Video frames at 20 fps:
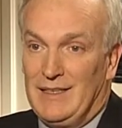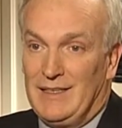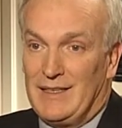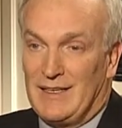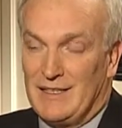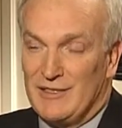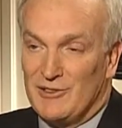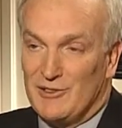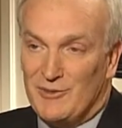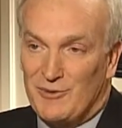
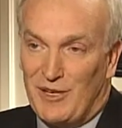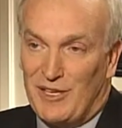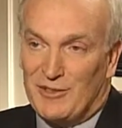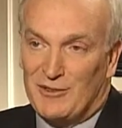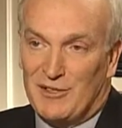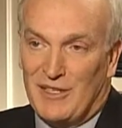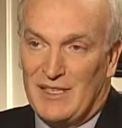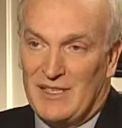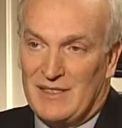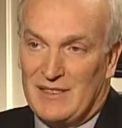
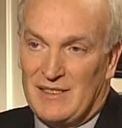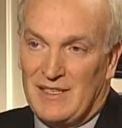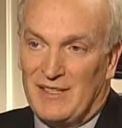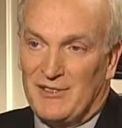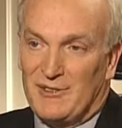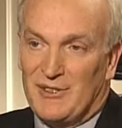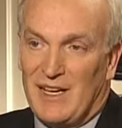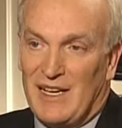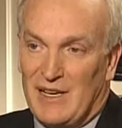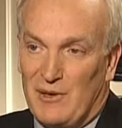construction is
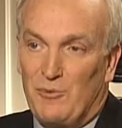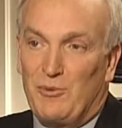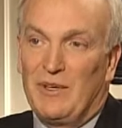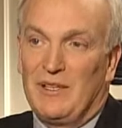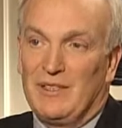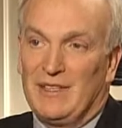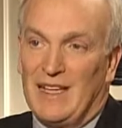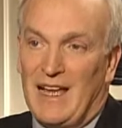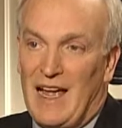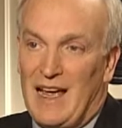such that it
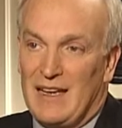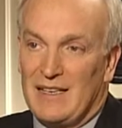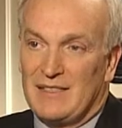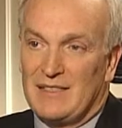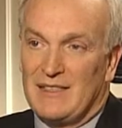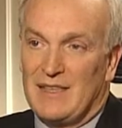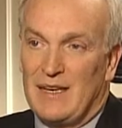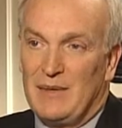will last.